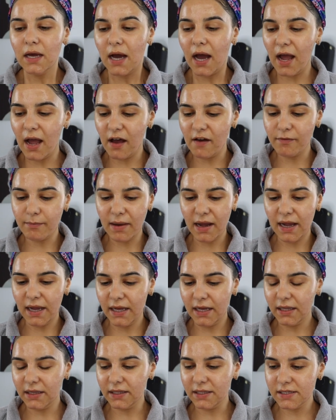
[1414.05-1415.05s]
I have
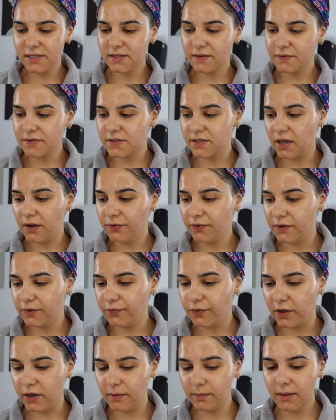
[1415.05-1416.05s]
my list of stuff in
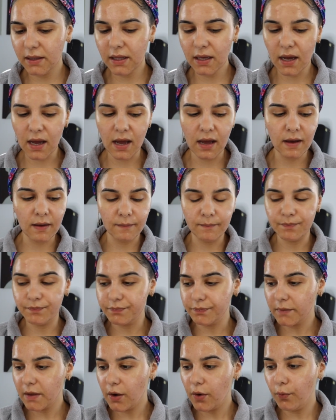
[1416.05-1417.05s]
front of me.
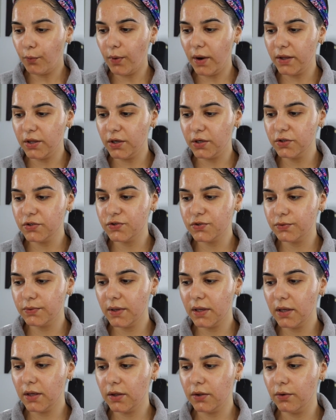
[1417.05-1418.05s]
When you're
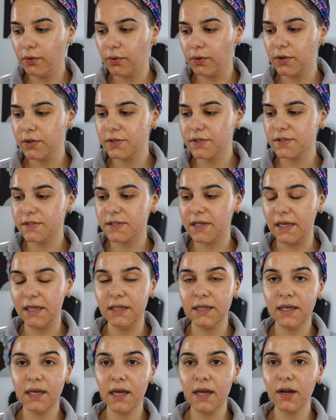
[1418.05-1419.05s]
doing your
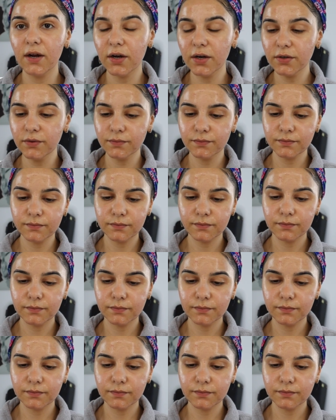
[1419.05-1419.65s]
skincare,